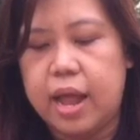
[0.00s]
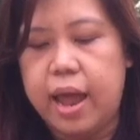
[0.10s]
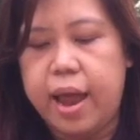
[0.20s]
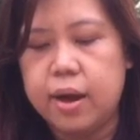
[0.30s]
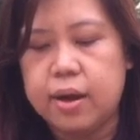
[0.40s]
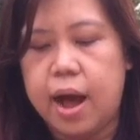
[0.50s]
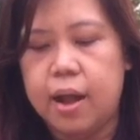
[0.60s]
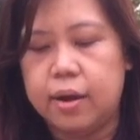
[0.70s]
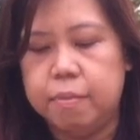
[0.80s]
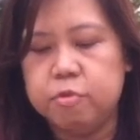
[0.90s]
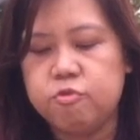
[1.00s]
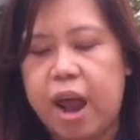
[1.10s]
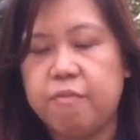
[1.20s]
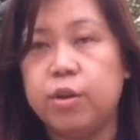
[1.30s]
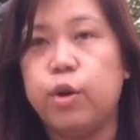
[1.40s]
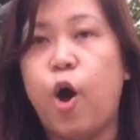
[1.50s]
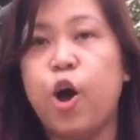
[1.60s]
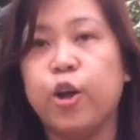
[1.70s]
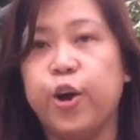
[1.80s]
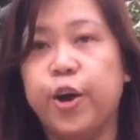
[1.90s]
the air column travel
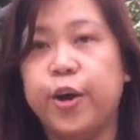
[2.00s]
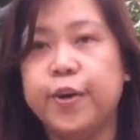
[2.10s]
longer.